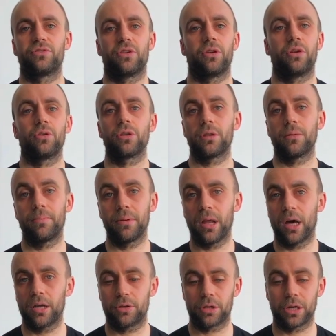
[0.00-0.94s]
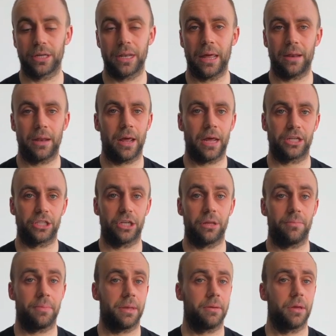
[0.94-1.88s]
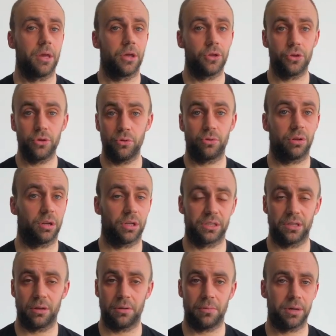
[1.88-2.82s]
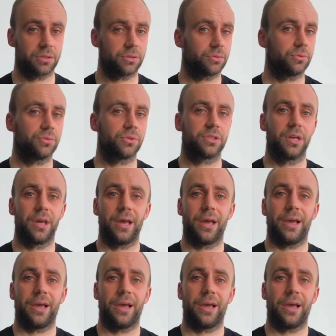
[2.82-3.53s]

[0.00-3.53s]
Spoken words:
so a lot of the blood can then actually be utilized in the muscles,